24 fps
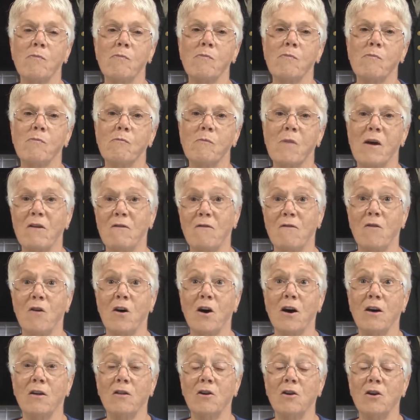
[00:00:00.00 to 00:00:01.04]
my
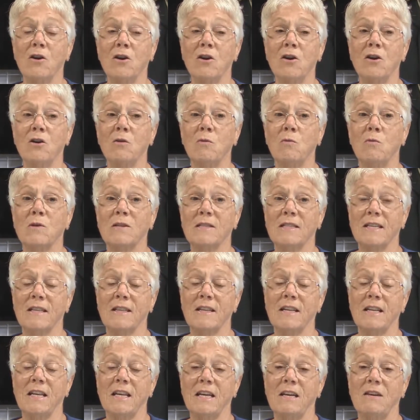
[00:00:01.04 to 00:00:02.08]
father was in
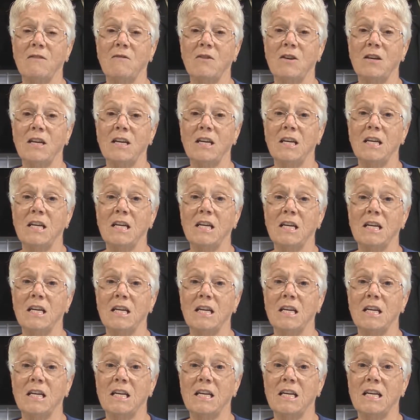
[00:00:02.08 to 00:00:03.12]
the Navy.
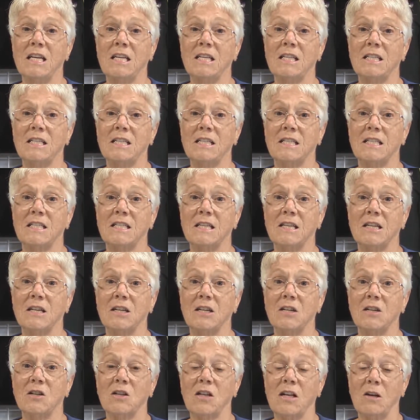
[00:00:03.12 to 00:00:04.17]
He's
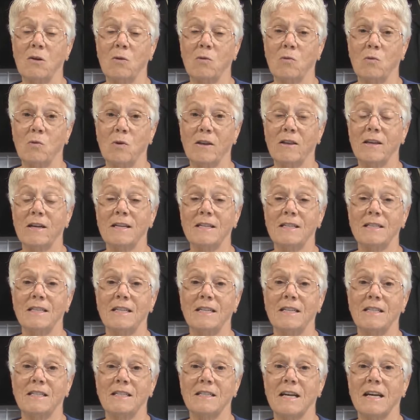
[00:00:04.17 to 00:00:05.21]
still with us.
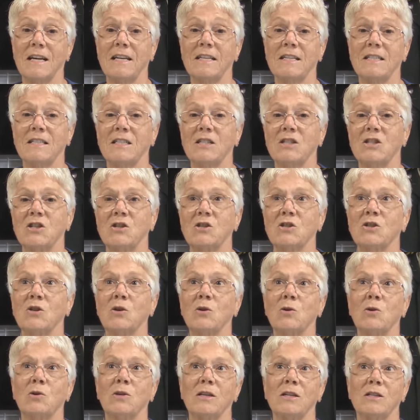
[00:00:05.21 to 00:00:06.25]
He's 96 years
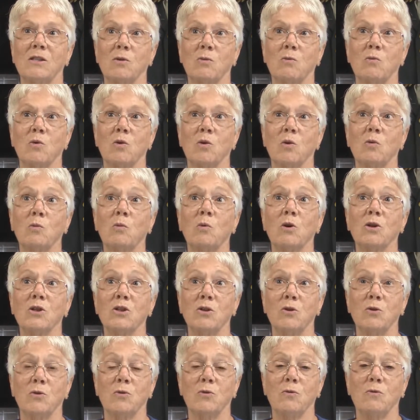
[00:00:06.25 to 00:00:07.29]
old. He's a World War
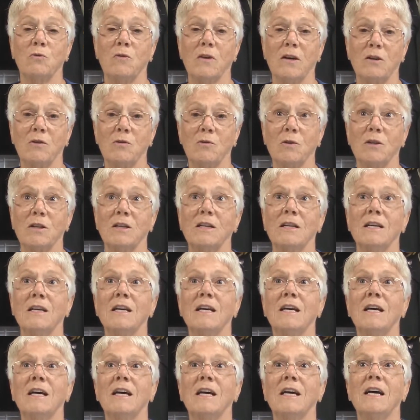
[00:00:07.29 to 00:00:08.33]
II veteran.
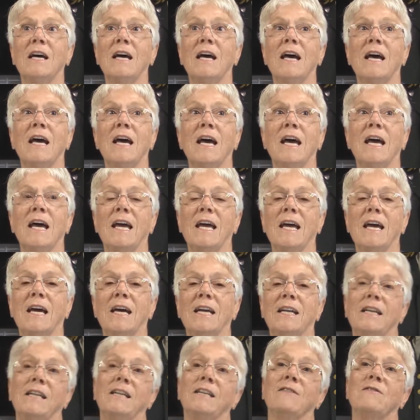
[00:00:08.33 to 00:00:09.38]

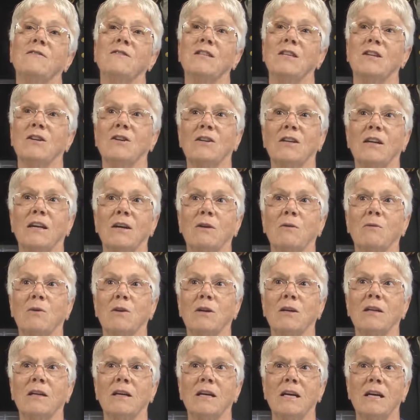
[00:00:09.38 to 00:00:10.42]
And he lives here in
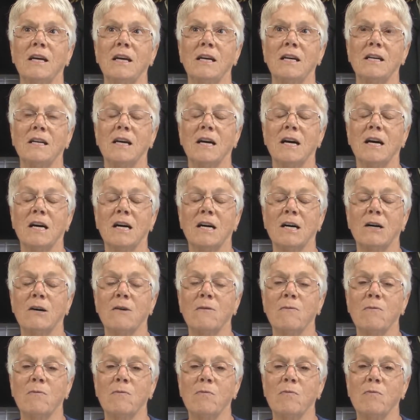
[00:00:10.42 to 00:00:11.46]
Lakewood.
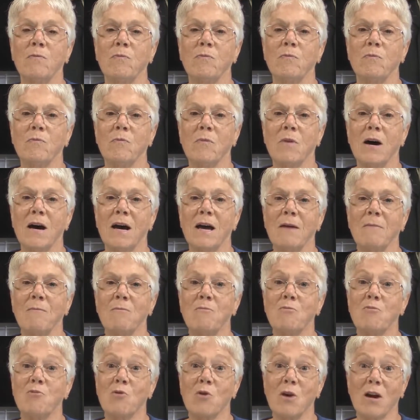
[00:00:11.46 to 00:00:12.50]
My
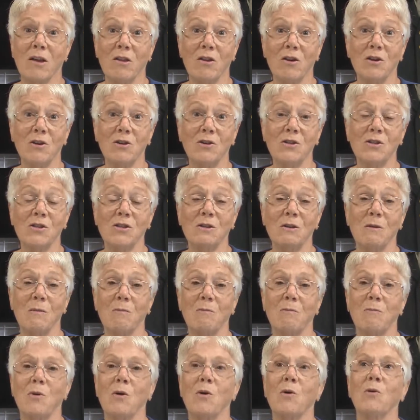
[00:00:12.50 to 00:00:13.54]
brothers
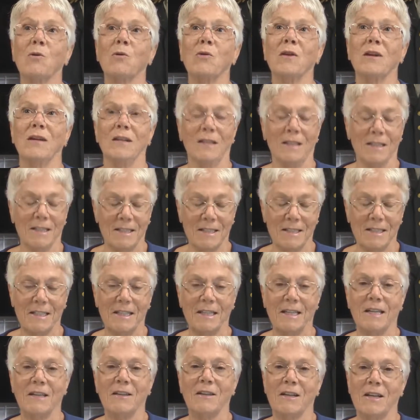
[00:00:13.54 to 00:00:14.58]
both
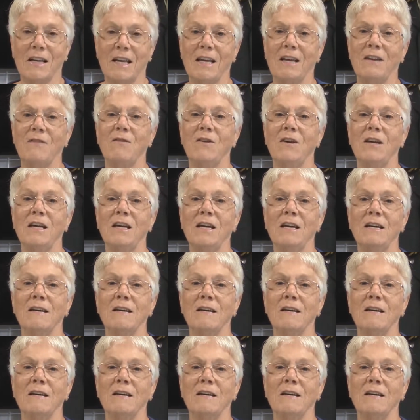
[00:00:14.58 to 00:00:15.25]
enlisted in the Navy.